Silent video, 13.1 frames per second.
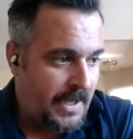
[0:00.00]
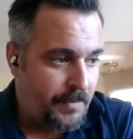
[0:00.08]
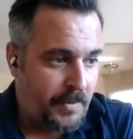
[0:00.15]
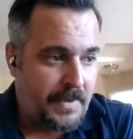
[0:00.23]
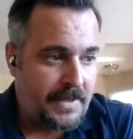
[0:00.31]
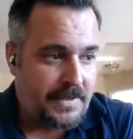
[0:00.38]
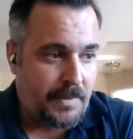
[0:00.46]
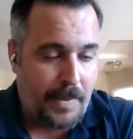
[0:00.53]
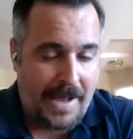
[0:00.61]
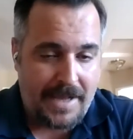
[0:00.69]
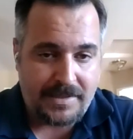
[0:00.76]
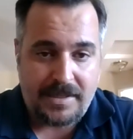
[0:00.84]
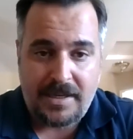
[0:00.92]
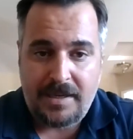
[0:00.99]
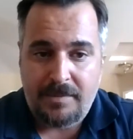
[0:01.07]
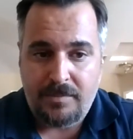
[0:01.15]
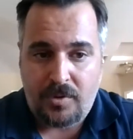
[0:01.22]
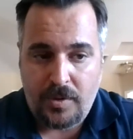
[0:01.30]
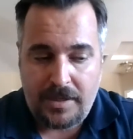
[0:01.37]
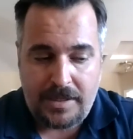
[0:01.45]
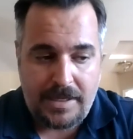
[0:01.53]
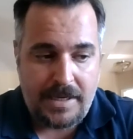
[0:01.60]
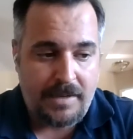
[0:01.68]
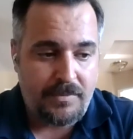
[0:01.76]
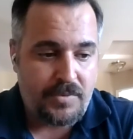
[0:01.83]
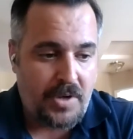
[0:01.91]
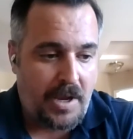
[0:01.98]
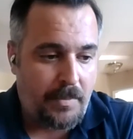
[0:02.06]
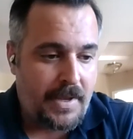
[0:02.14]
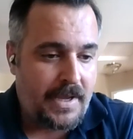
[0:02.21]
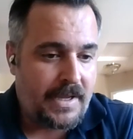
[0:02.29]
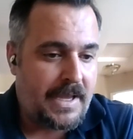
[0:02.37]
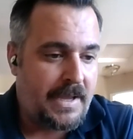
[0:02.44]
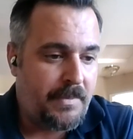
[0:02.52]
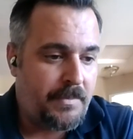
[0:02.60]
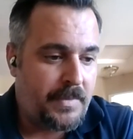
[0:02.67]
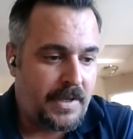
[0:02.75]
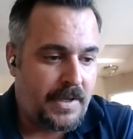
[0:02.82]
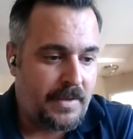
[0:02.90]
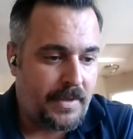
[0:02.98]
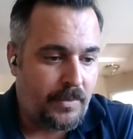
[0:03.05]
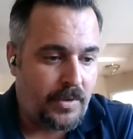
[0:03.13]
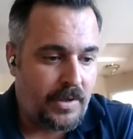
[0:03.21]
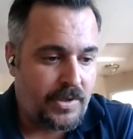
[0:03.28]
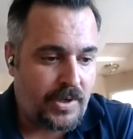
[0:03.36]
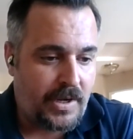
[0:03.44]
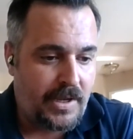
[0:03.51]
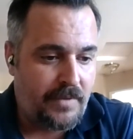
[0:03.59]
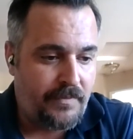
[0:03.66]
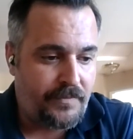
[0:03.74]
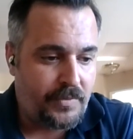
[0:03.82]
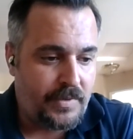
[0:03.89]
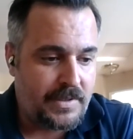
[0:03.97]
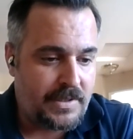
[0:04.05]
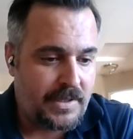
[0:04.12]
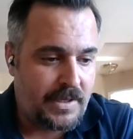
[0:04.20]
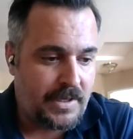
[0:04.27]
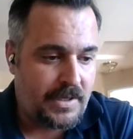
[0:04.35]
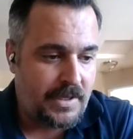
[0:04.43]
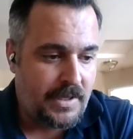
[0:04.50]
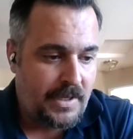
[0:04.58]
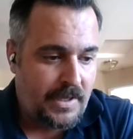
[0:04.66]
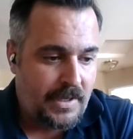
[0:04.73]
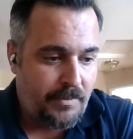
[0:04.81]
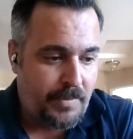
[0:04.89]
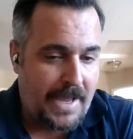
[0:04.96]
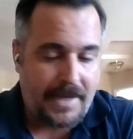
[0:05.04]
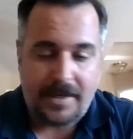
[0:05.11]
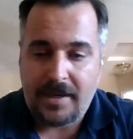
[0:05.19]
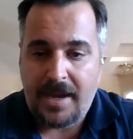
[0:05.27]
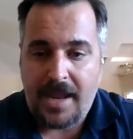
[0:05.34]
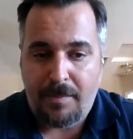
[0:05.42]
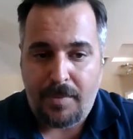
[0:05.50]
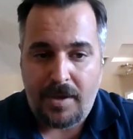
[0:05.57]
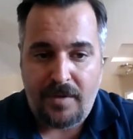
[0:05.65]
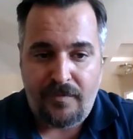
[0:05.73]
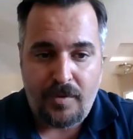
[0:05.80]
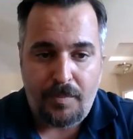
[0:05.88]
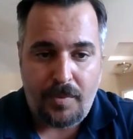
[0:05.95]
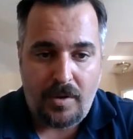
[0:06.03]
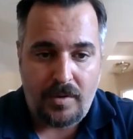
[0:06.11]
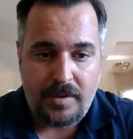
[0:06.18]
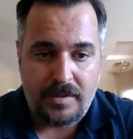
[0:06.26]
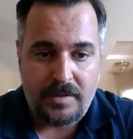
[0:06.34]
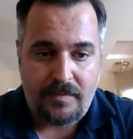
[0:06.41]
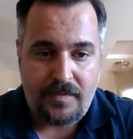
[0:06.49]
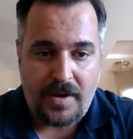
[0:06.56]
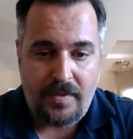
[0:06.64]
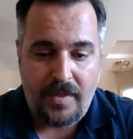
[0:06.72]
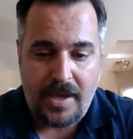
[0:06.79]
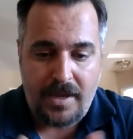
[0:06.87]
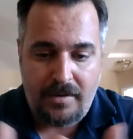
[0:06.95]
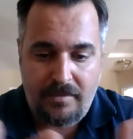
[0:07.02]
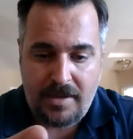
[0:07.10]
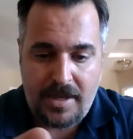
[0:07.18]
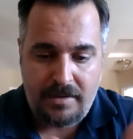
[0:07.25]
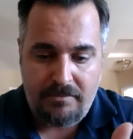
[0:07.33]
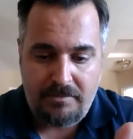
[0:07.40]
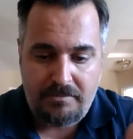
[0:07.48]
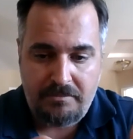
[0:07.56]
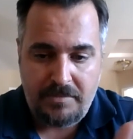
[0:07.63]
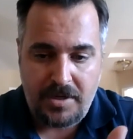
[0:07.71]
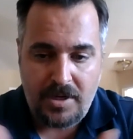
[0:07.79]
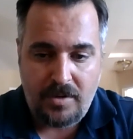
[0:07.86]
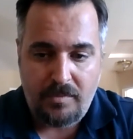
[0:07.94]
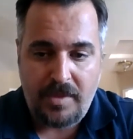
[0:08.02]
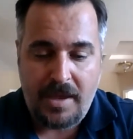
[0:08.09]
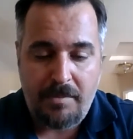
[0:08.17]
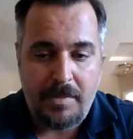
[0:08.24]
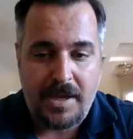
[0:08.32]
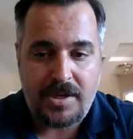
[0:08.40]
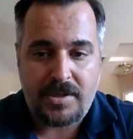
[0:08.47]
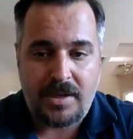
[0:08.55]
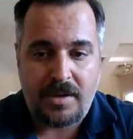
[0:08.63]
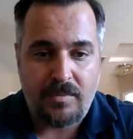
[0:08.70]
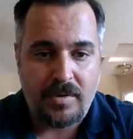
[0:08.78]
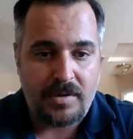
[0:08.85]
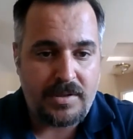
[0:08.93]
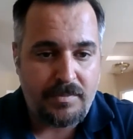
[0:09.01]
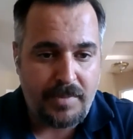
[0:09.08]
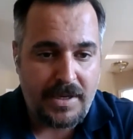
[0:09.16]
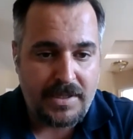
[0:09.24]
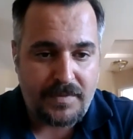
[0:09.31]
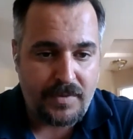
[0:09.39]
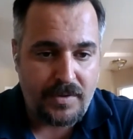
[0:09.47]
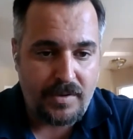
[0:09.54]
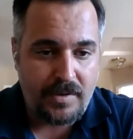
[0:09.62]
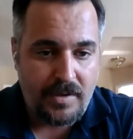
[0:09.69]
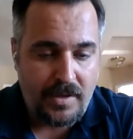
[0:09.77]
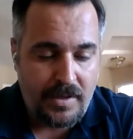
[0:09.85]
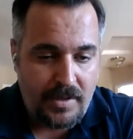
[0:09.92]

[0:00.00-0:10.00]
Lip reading: implement the pass game, quick game, drop back game that we're going to try to influence back into Napa High football and find that mesh that works best for